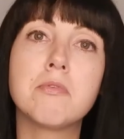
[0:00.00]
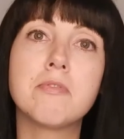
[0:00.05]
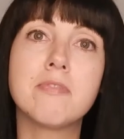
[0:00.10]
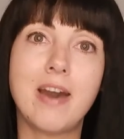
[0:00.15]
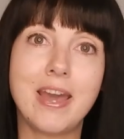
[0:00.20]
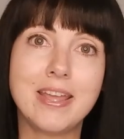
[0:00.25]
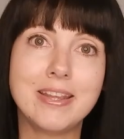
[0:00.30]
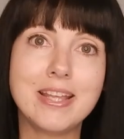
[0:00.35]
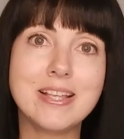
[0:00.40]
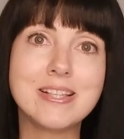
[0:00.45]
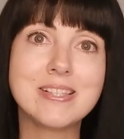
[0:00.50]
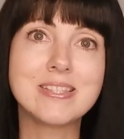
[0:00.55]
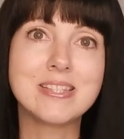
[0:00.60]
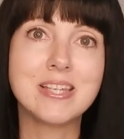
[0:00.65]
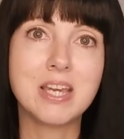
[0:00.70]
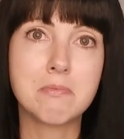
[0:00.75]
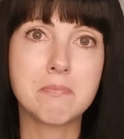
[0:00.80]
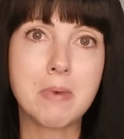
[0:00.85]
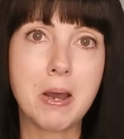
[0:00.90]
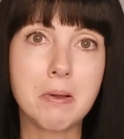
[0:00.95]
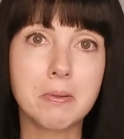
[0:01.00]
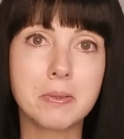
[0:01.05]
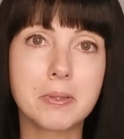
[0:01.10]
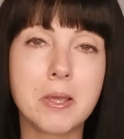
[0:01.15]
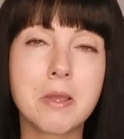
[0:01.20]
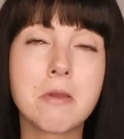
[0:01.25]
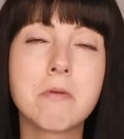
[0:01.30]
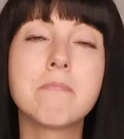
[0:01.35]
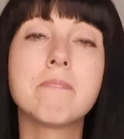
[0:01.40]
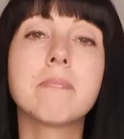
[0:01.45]
finance the amount.
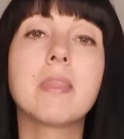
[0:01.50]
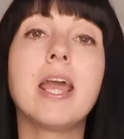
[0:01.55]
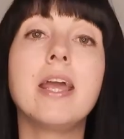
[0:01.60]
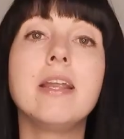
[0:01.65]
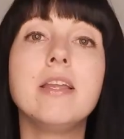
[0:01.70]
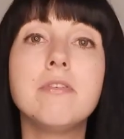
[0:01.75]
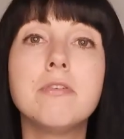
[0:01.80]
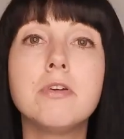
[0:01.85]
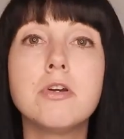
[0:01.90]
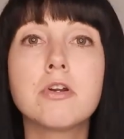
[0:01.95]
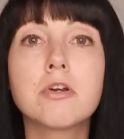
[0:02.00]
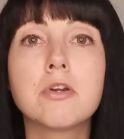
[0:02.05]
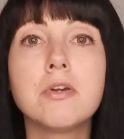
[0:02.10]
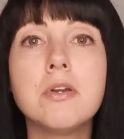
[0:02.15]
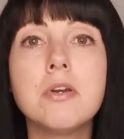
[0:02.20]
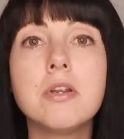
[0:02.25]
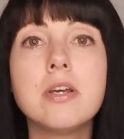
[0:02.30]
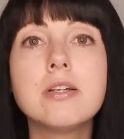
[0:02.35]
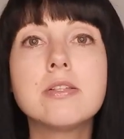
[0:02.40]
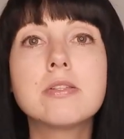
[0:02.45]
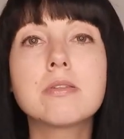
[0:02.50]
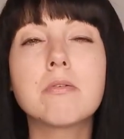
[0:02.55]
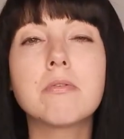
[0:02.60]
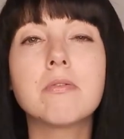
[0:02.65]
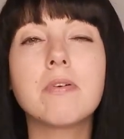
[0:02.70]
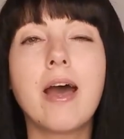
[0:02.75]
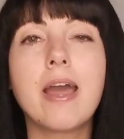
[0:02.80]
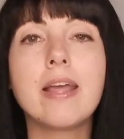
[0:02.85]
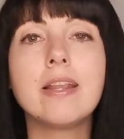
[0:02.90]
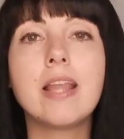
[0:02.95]
And if you're curious to
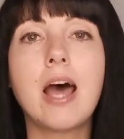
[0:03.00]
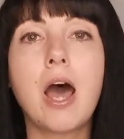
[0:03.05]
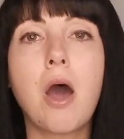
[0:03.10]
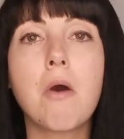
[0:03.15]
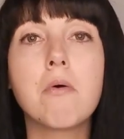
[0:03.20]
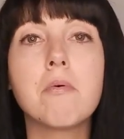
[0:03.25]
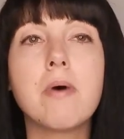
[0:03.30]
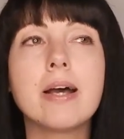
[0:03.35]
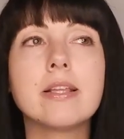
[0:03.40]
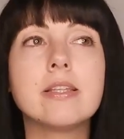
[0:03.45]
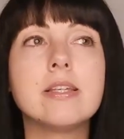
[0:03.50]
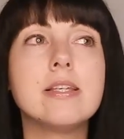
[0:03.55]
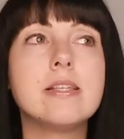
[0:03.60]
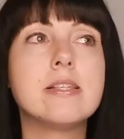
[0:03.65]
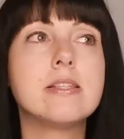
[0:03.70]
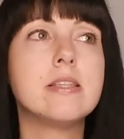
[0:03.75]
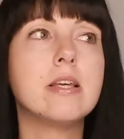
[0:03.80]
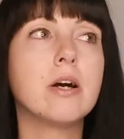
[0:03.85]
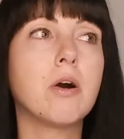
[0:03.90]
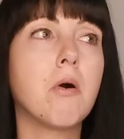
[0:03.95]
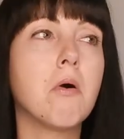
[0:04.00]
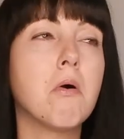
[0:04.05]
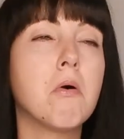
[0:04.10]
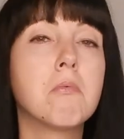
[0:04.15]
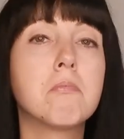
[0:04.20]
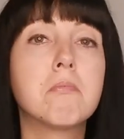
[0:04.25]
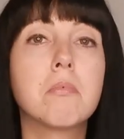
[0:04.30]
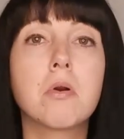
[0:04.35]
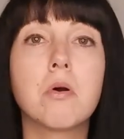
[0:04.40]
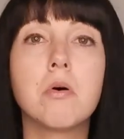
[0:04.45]
find out what is the
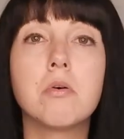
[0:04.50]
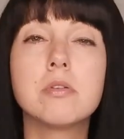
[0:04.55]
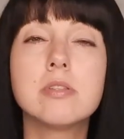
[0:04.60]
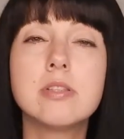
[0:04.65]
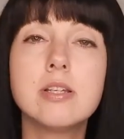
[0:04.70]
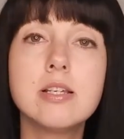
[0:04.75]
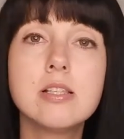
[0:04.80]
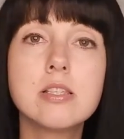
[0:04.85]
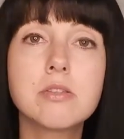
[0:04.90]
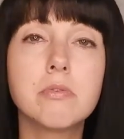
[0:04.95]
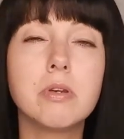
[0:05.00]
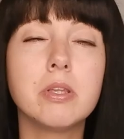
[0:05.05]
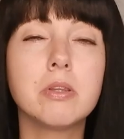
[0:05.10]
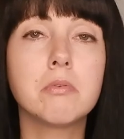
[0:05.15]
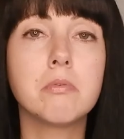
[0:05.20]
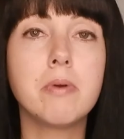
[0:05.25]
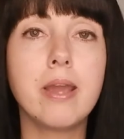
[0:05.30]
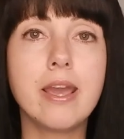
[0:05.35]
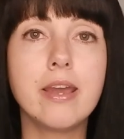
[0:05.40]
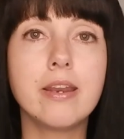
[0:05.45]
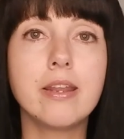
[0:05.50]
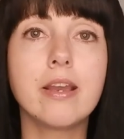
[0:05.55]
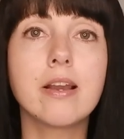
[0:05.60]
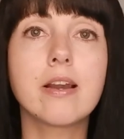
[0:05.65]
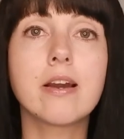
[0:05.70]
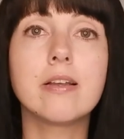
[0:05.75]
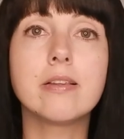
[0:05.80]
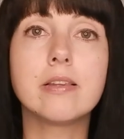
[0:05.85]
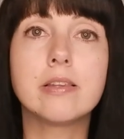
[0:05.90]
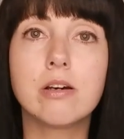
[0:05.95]
whole process with
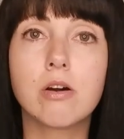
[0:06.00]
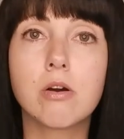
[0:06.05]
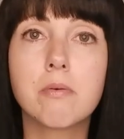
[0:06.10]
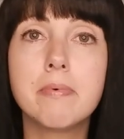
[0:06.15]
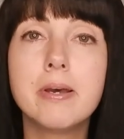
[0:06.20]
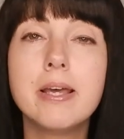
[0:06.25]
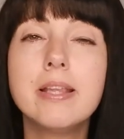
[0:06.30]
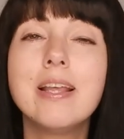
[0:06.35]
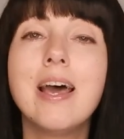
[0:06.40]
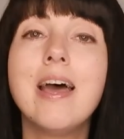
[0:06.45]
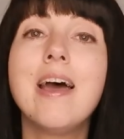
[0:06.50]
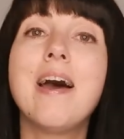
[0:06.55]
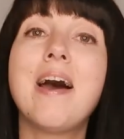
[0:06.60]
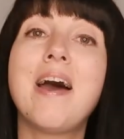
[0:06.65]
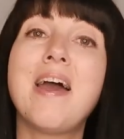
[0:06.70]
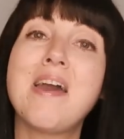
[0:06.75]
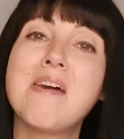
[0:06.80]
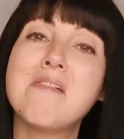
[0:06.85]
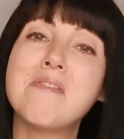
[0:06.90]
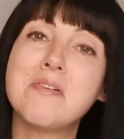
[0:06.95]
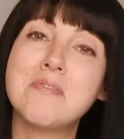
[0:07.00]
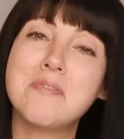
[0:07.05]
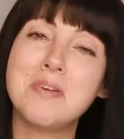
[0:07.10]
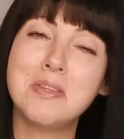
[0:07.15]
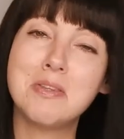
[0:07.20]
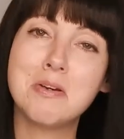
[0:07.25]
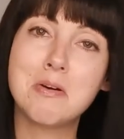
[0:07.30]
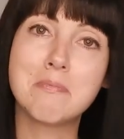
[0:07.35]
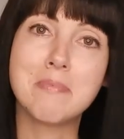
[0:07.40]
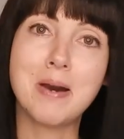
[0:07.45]
wearing a duvet, I have a
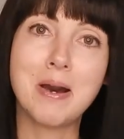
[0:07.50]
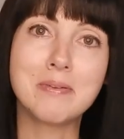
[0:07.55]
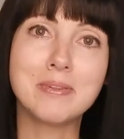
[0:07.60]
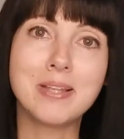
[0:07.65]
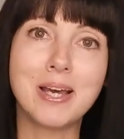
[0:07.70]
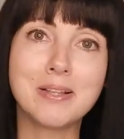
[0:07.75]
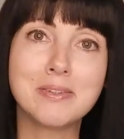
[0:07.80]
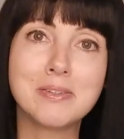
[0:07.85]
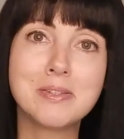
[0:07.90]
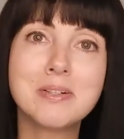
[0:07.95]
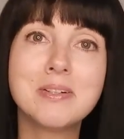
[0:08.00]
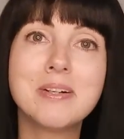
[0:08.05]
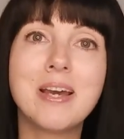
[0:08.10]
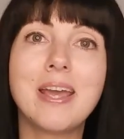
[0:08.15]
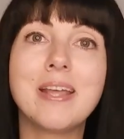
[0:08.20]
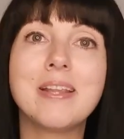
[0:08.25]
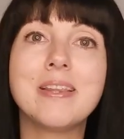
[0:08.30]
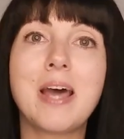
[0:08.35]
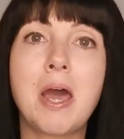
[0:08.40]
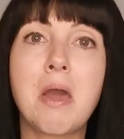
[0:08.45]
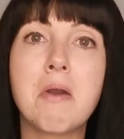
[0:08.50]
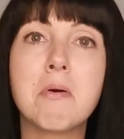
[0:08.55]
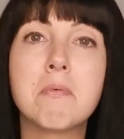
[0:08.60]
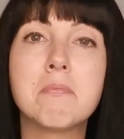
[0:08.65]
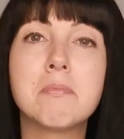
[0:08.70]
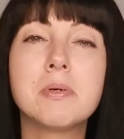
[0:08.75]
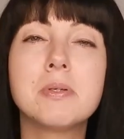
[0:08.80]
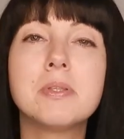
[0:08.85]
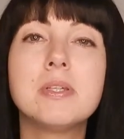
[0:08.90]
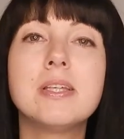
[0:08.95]
video about that too and I will
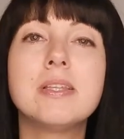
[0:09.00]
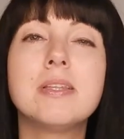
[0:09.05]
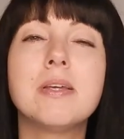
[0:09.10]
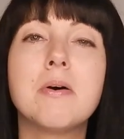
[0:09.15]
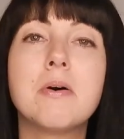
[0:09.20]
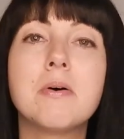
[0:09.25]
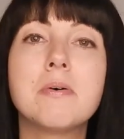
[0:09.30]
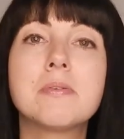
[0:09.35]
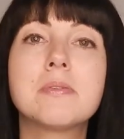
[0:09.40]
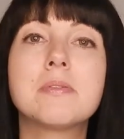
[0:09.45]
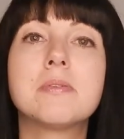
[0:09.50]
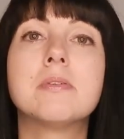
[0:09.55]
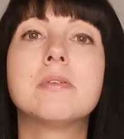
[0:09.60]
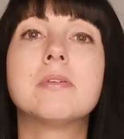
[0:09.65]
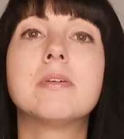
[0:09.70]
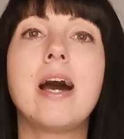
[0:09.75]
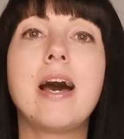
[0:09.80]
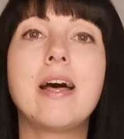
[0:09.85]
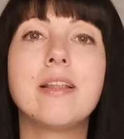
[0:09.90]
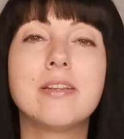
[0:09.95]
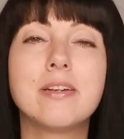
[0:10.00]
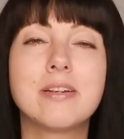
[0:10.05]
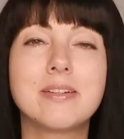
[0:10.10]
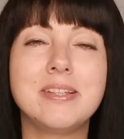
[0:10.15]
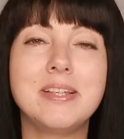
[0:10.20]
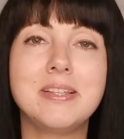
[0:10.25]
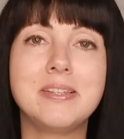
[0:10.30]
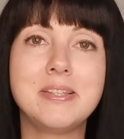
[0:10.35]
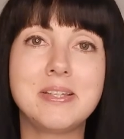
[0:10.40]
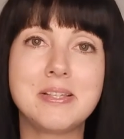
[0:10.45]
put it also
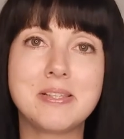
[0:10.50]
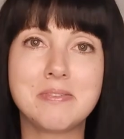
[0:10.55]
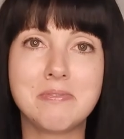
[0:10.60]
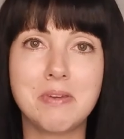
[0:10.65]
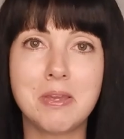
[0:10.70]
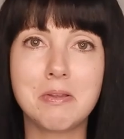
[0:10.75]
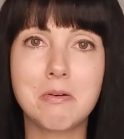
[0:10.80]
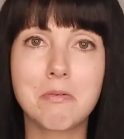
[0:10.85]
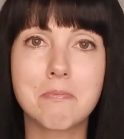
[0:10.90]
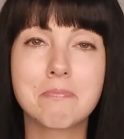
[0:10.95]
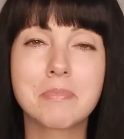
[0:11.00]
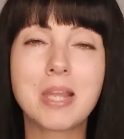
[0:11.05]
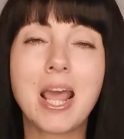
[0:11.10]
underneath this video.